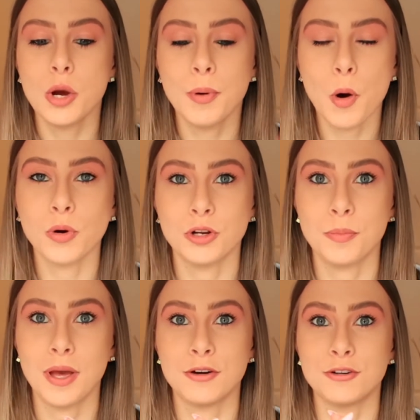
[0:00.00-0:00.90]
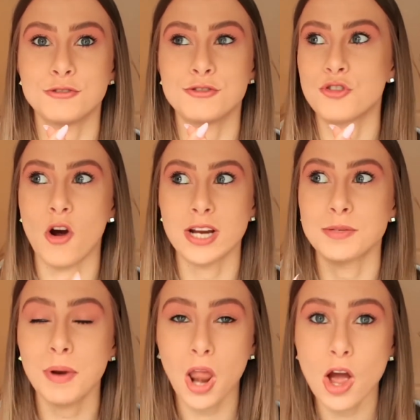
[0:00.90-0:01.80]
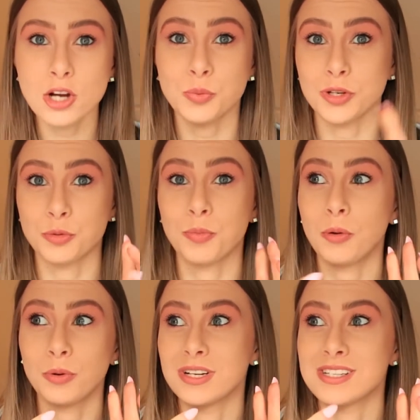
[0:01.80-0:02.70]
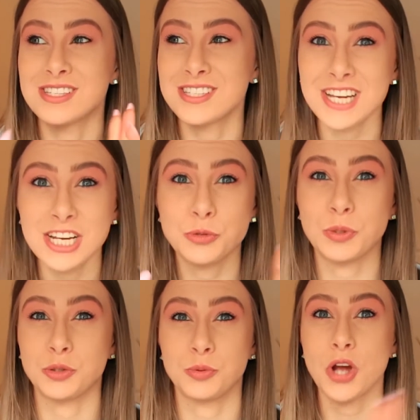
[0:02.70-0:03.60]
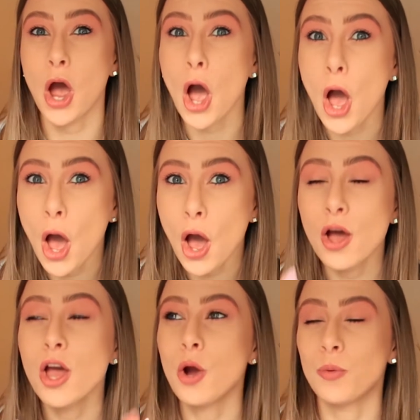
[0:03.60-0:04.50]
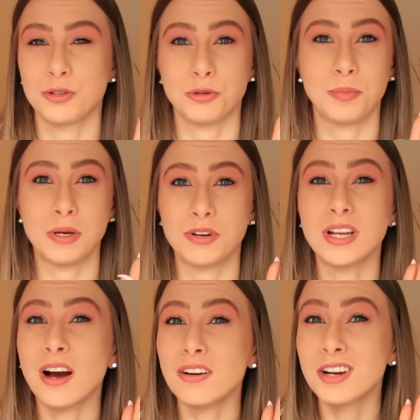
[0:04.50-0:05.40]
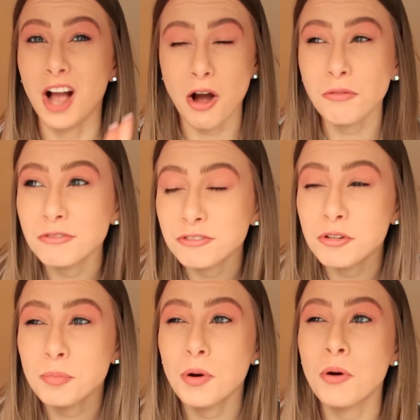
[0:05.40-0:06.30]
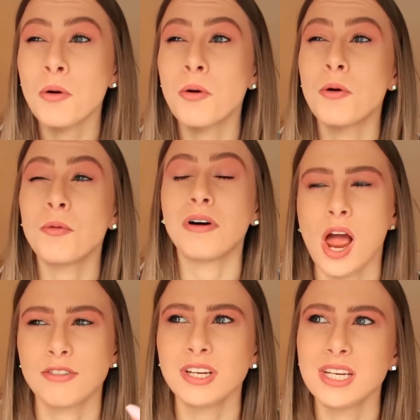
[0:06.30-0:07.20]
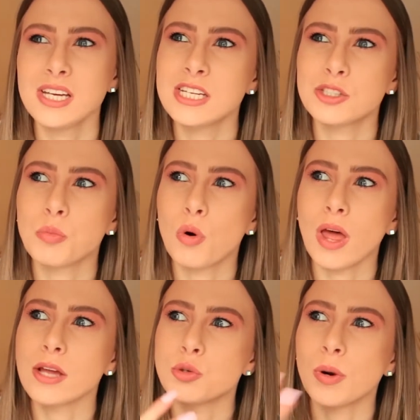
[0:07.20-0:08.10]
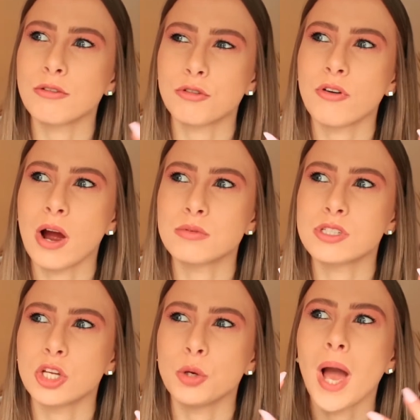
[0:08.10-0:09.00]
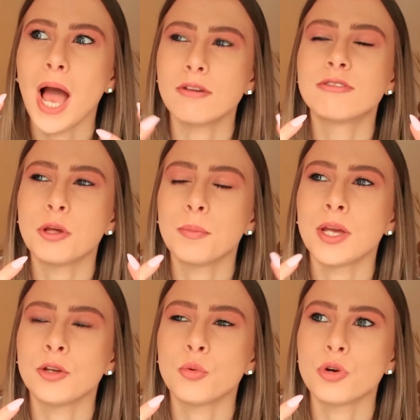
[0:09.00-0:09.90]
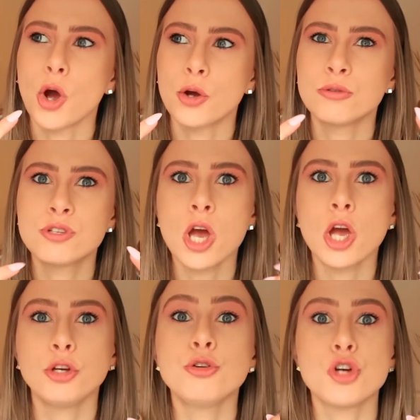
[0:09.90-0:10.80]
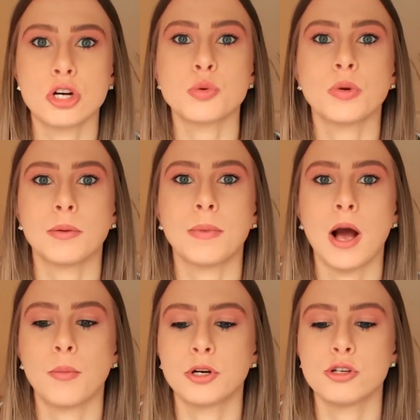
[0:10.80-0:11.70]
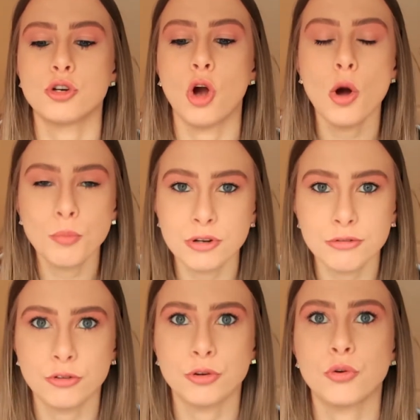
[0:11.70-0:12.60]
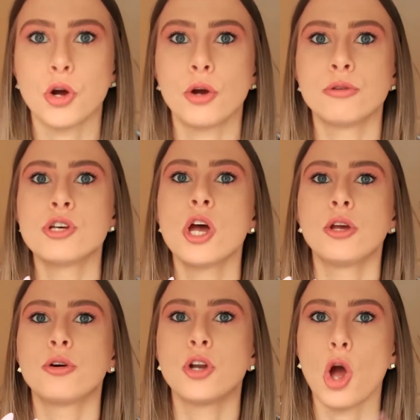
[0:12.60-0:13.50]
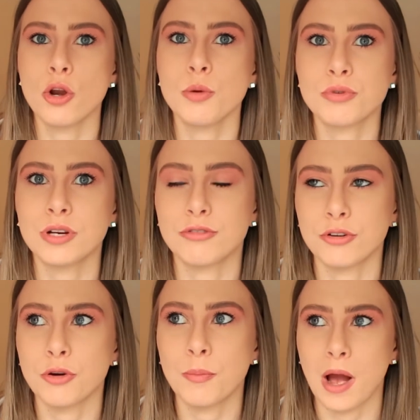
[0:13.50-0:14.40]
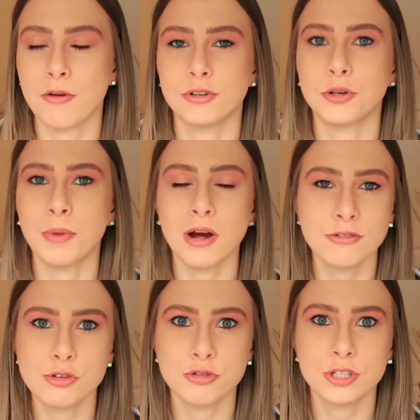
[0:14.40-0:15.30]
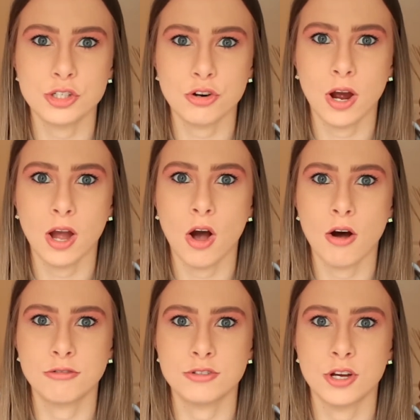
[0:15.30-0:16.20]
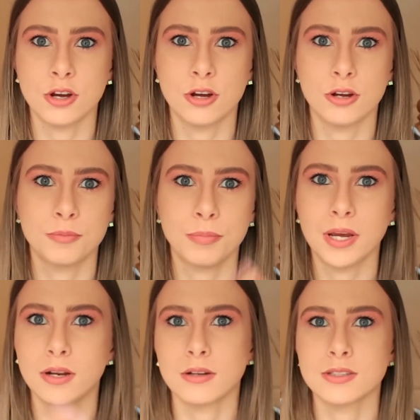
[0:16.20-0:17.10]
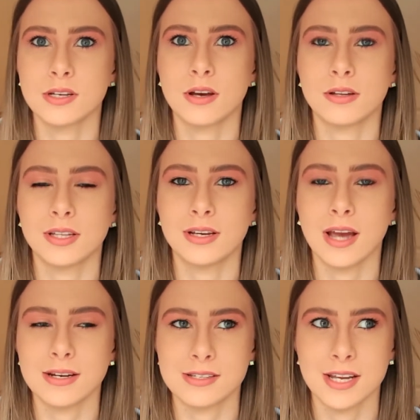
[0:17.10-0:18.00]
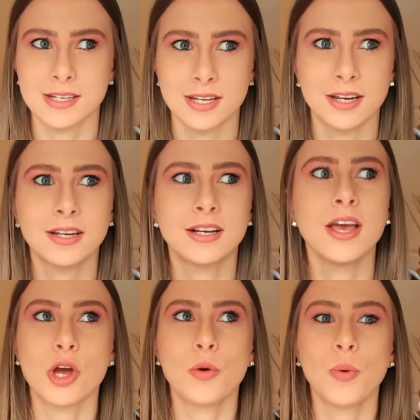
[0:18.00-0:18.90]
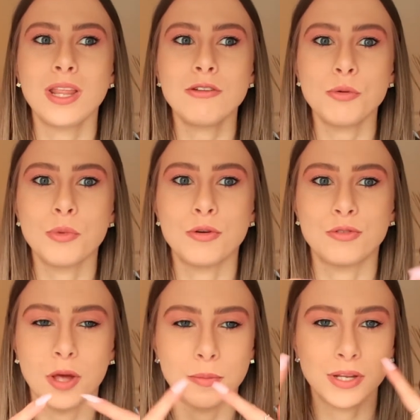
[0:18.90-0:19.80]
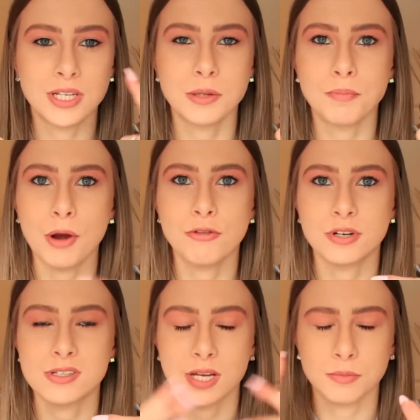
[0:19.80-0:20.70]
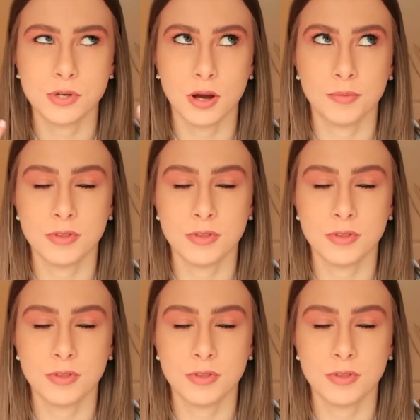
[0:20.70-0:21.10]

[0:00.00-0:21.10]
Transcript: pull on a bit of dried blood, which would pull on a stitch, which would hurt, which would be really uncomfortable. I think it is more like 24 hours that you have them in your nose. You just want them out because you can't breathe through your nose. You can only breathe through your mouth, and your mouth is already drier after being under the anesthetic. So when they removed them, they did them both at the same time,